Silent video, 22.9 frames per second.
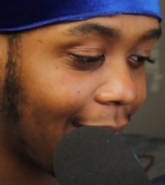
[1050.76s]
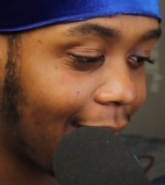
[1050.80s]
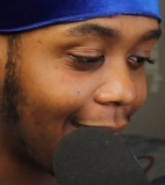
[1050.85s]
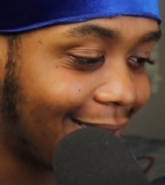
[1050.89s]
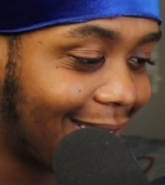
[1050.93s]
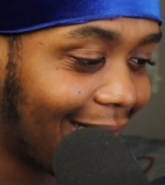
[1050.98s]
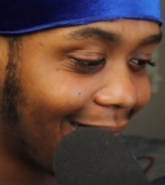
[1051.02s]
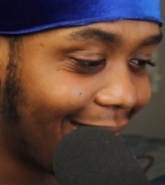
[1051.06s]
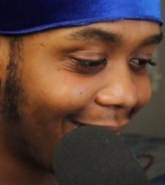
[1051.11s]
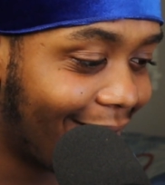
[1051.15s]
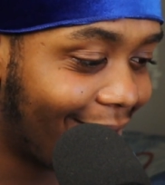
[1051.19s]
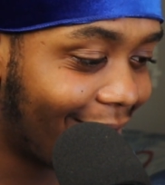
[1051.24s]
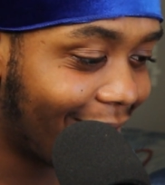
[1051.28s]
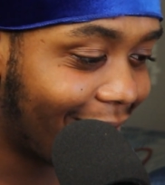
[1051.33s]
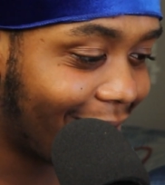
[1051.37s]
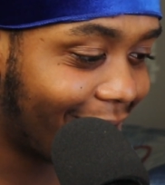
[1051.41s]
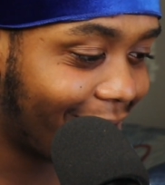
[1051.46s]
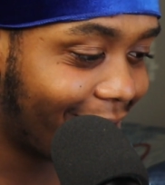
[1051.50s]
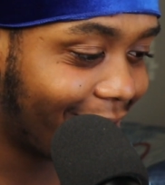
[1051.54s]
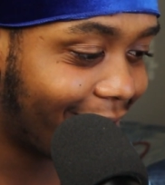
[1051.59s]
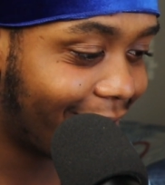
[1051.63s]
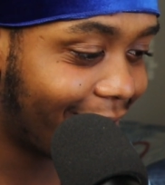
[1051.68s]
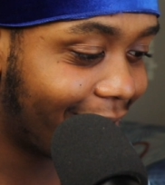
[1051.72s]
Is that
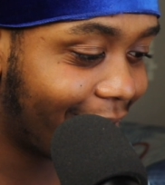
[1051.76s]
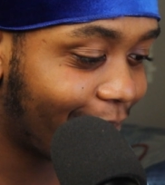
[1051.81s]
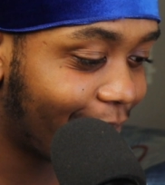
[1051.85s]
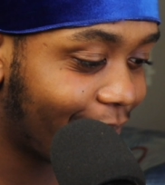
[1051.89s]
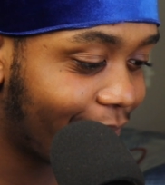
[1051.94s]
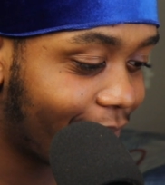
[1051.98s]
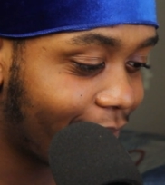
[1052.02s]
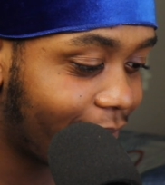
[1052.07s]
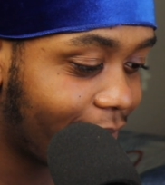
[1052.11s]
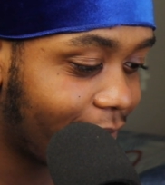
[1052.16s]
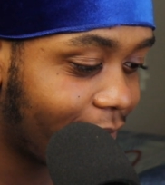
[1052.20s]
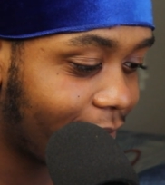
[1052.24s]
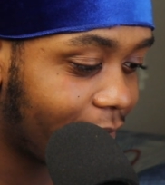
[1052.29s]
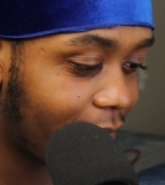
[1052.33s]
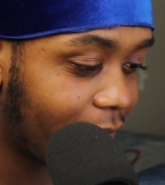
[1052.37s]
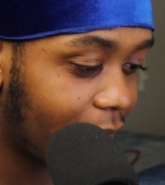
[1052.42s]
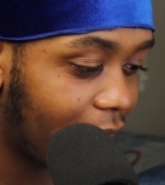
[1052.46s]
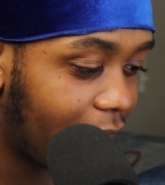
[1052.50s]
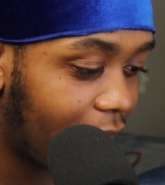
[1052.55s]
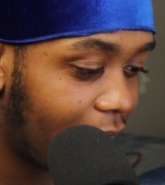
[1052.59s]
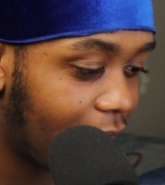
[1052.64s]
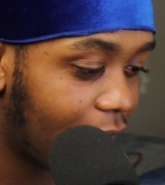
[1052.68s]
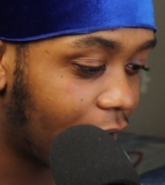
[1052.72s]
difficult?
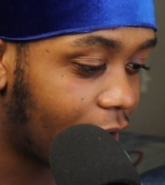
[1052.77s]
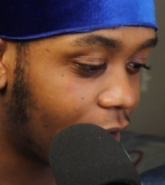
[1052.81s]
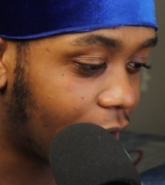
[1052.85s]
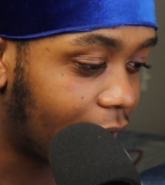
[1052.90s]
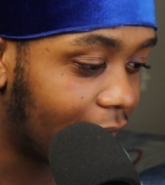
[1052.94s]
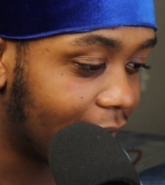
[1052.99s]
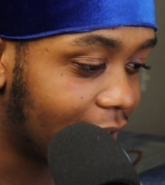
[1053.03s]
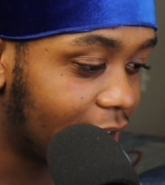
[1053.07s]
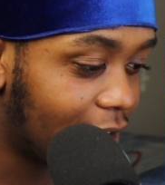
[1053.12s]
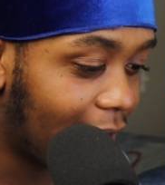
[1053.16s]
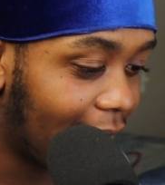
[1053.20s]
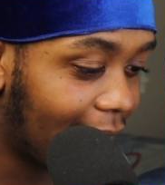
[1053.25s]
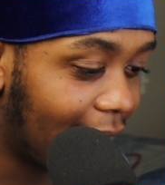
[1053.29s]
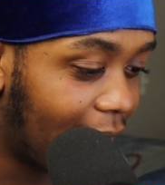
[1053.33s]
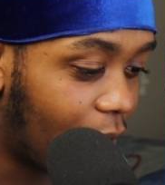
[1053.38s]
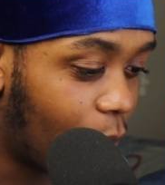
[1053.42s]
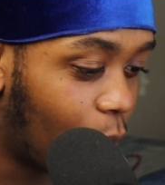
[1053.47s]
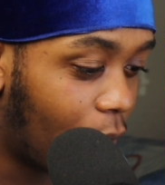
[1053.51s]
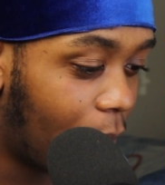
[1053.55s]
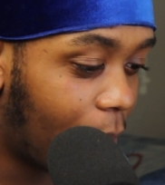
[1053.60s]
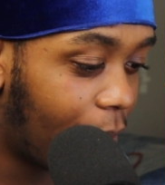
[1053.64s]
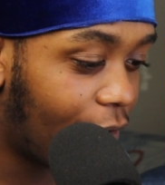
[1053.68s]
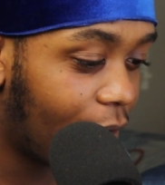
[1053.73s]
Okay, so I got
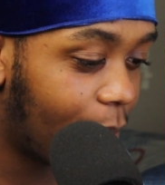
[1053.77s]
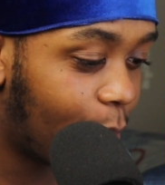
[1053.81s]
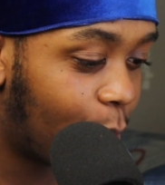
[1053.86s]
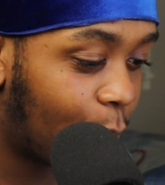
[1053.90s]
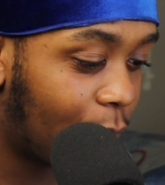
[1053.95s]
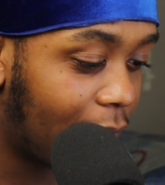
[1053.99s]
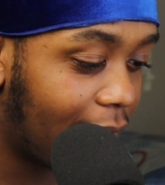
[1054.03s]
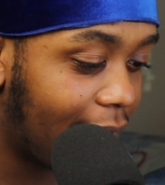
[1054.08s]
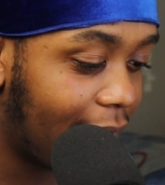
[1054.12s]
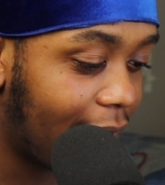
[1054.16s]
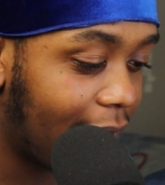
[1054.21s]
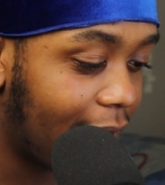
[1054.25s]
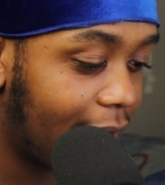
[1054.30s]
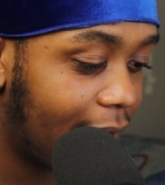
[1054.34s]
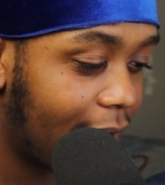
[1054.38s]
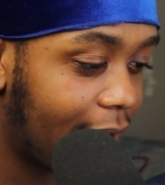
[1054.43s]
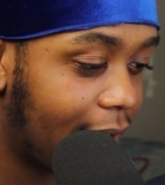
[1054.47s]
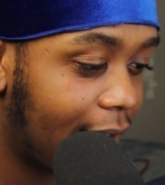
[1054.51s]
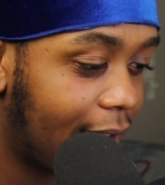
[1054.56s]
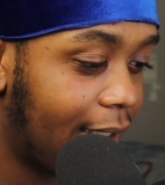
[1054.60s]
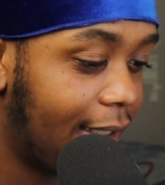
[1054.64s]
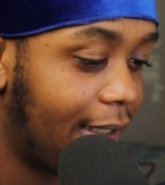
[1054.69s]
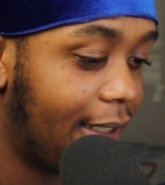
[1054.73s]
one more point
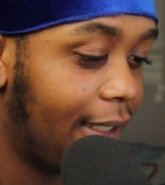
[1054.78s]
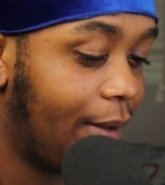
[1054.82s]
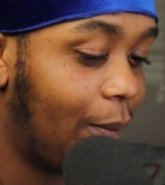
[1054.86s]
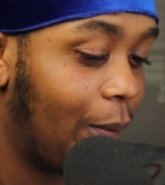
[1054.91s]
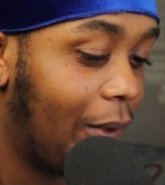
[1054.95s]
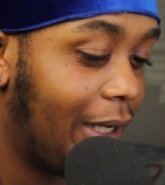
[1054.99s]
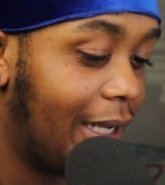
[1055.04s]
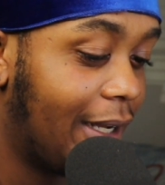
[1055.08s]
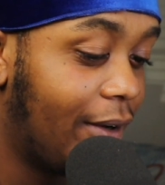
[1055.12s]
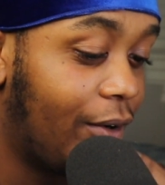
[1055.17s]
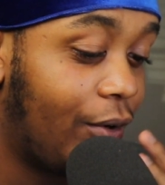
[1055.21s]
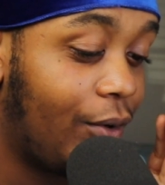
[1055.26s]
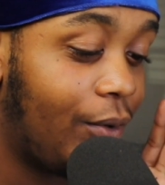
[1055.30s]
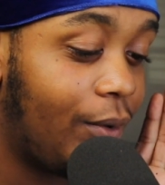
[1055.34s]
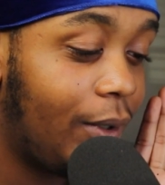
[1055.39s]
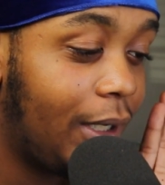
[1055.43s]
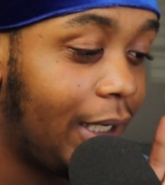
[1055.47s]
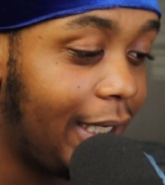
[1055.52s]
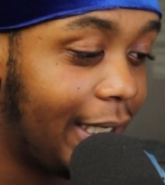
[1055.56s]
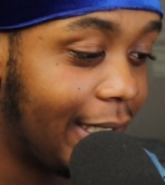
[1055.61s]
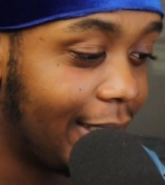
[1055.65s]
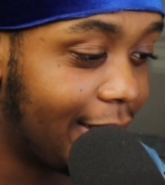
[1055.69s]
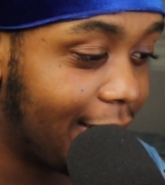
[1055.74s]
and then we gonna
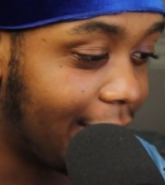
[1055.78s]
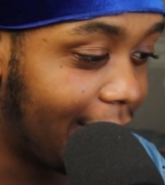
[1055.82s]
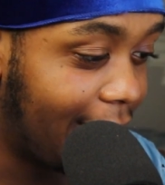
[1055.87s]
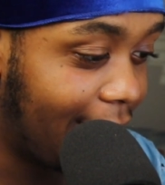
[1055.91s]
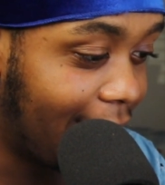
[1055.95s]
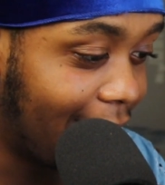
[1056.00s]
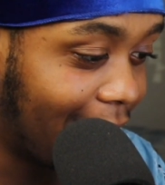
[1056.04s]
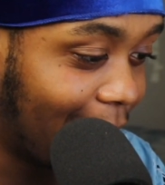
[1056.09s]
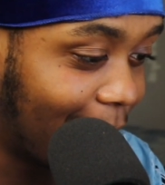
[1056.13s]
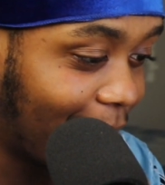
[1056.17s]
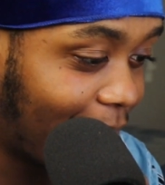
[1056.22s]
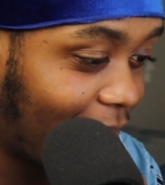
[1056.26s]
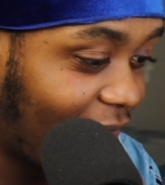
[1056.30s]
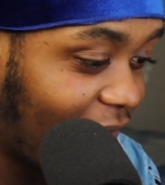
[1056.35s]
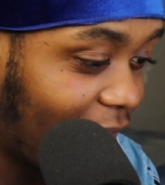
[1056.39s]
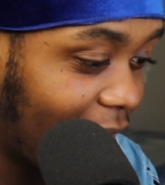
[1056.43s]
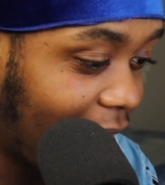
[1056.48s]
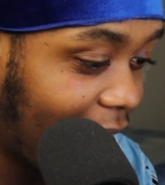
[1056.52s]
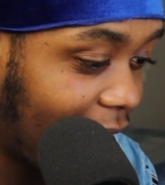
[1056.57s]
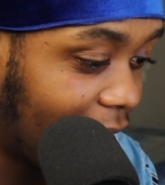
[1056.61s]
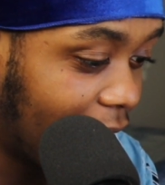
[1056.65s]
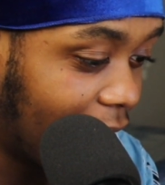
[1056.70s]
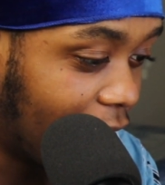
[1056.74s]
get to the end of the
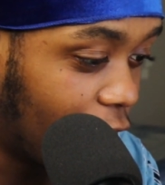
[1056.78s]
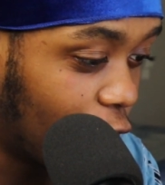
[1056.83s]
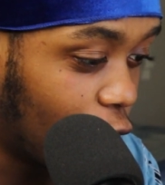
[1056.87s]
video.